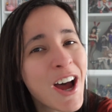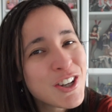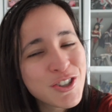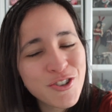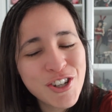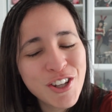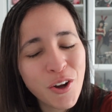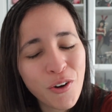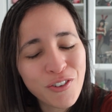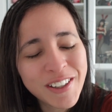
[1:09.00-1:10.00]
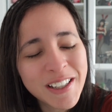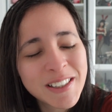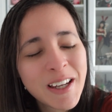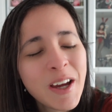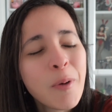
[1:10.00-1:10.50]
a Junji Ito release,
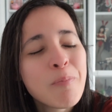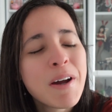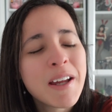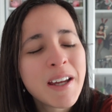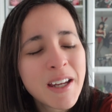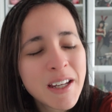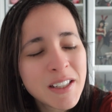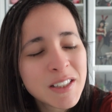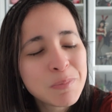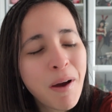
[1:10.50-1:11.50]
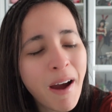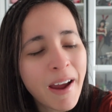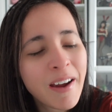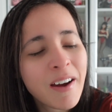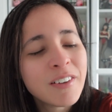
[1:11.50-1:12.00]
but it is
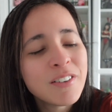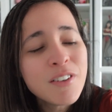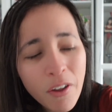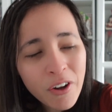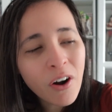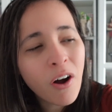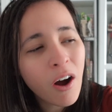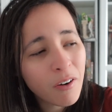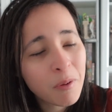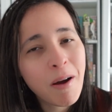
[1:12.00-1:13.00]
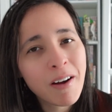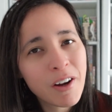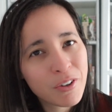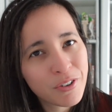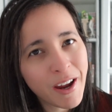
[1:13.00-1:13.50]
by another horror manga
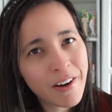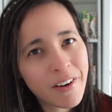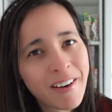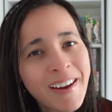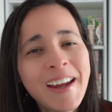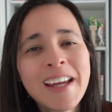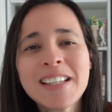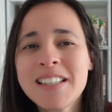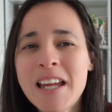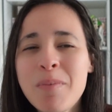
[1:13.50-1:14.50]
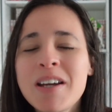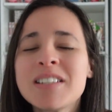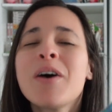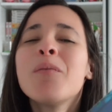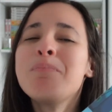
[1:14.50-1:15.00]
creator. His name is
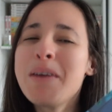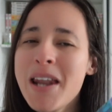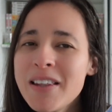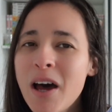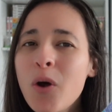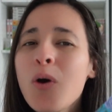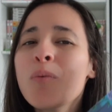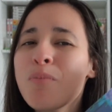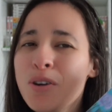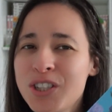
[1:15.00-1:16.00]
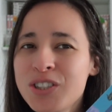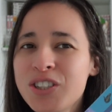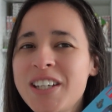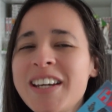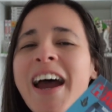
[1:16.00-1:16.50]
Minetaro
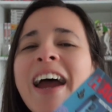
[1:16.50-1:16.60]
Mochizuki, and